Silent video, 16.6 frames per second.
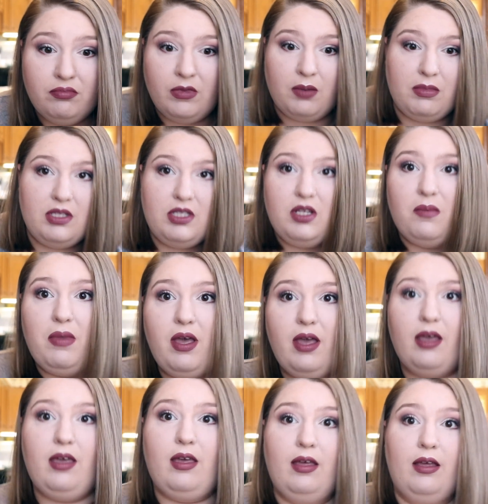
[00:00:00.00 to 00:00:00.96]
let's get
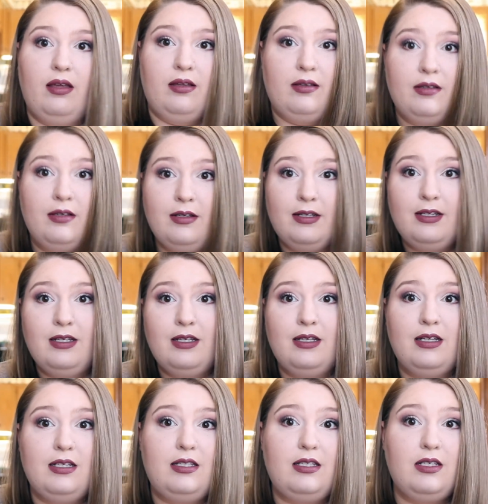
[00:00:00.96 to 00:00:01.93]
back.
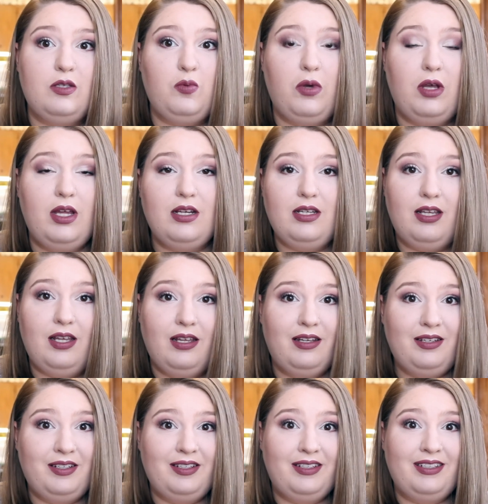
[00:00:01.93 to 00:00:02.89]
This is what
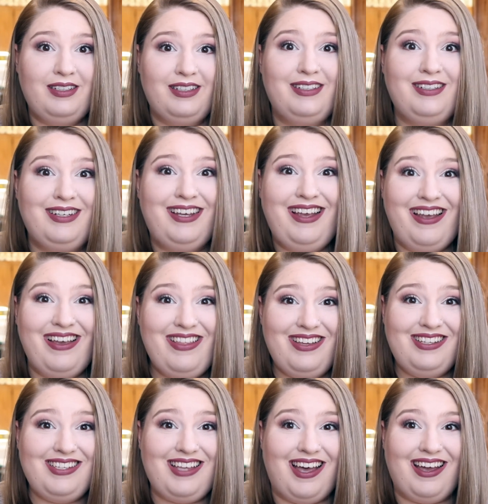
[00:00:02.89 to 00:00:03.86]
it
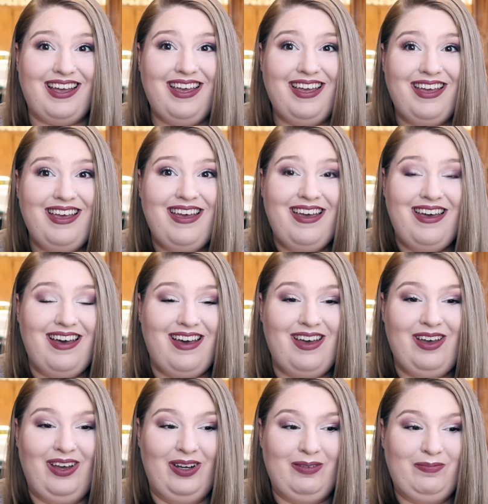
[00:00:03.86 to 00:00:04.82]
looks like.
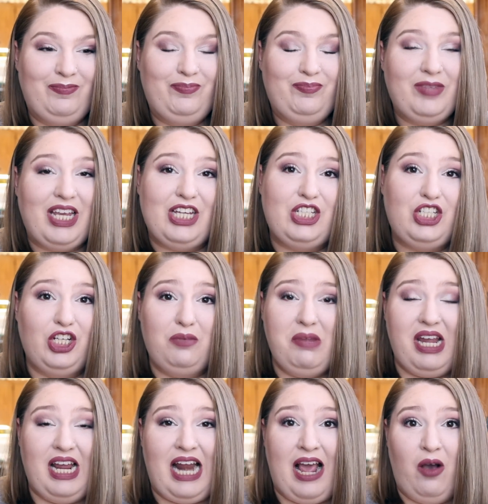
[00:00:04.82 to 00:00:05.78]
It took
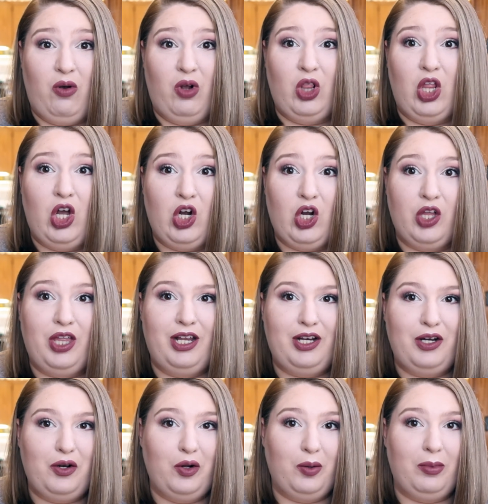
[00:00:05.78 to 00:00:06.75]
me an hour longer
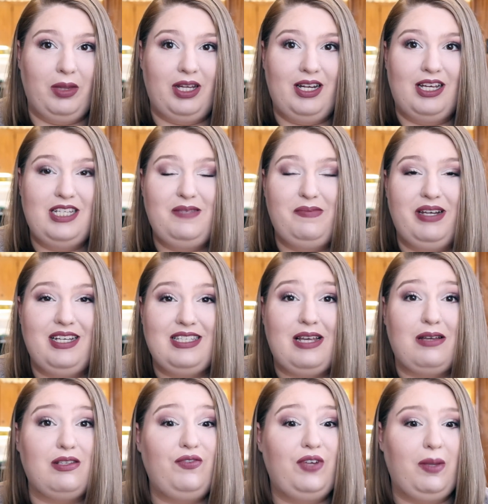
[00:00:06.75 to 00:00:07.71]
than it normally does because
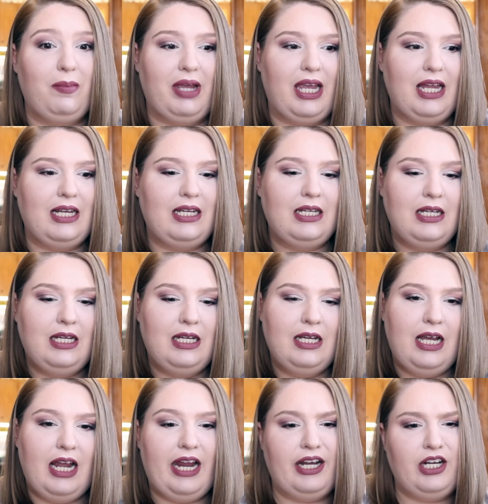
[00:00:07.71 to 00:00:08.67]
I was filming it
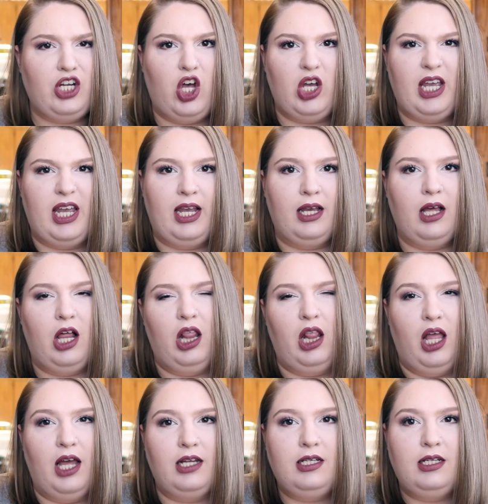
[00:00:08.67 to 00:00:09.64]
and talking a
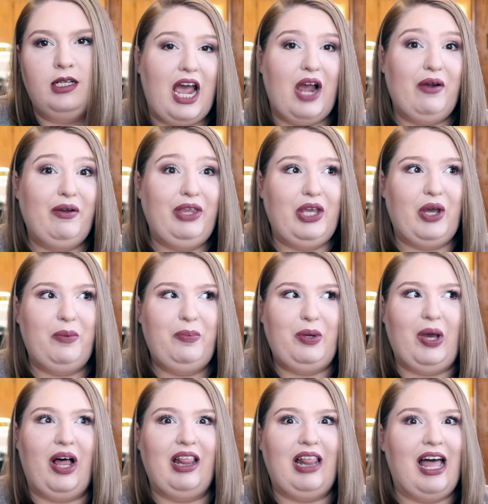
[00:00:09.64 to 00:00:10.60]
lot. I really hope
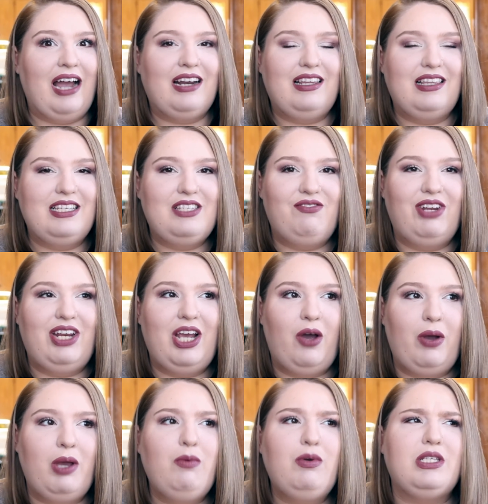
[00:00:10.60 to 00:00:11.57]
you all liked this
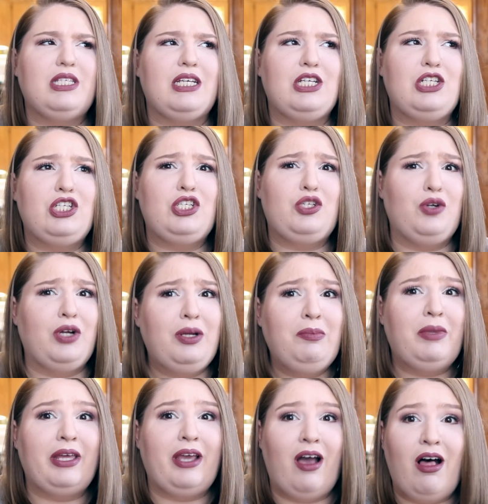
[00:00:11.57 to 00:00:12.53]
video. It was
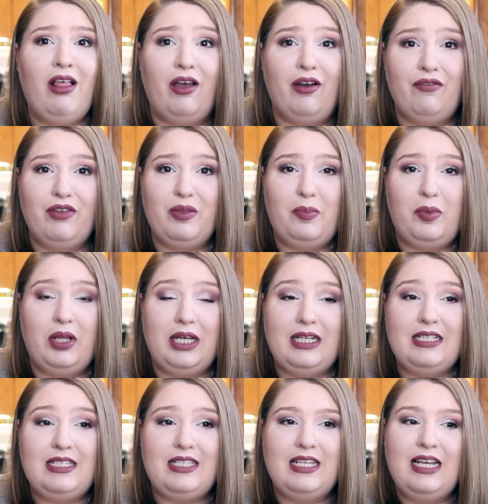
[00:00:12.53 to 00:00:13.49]
extremely all over the
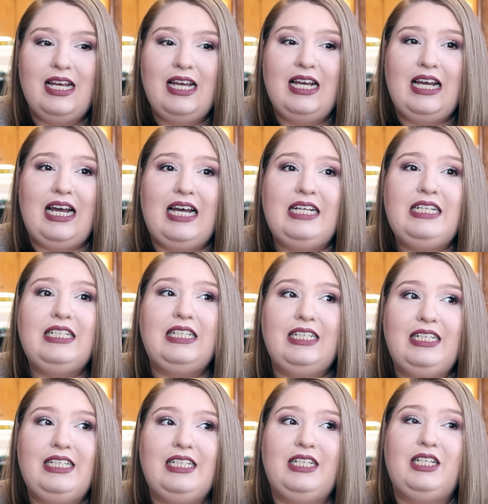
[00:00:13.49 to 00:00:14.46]
place. I
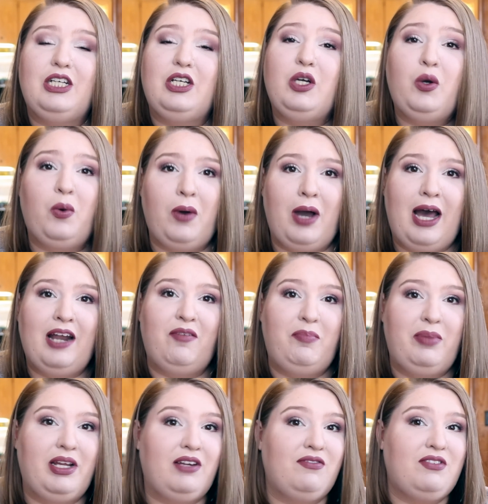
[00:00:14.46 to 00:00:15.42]
deleted quite a
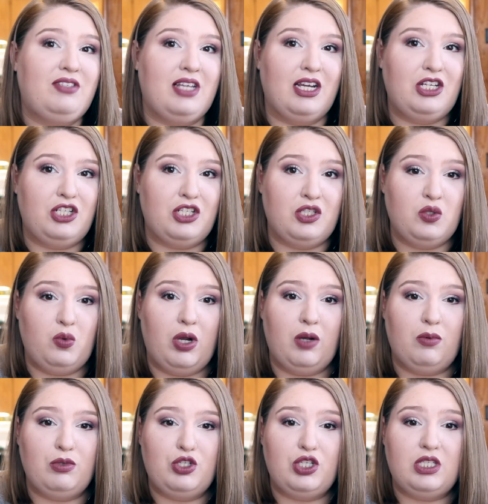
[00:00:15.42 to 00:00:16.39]
bit of sections where
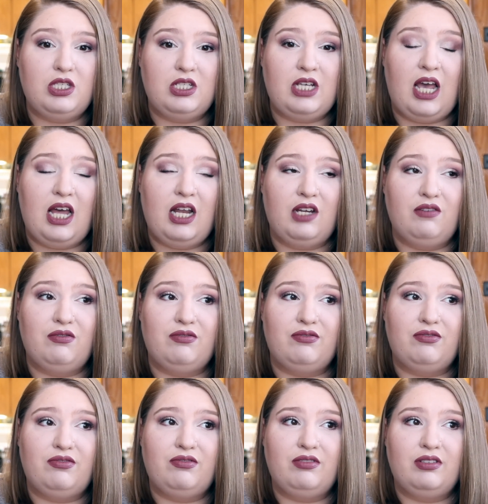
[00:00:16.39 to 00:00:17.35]
it was just kind
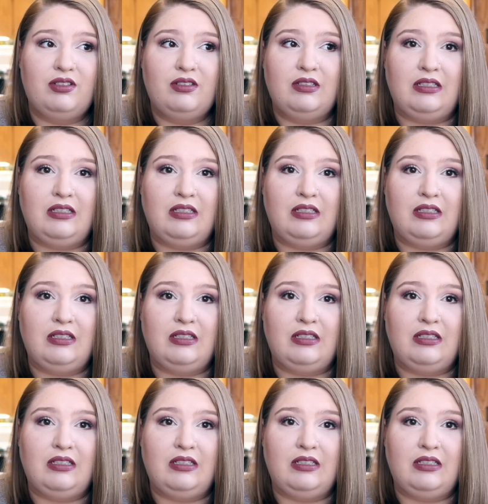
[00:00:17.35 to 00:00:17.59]
of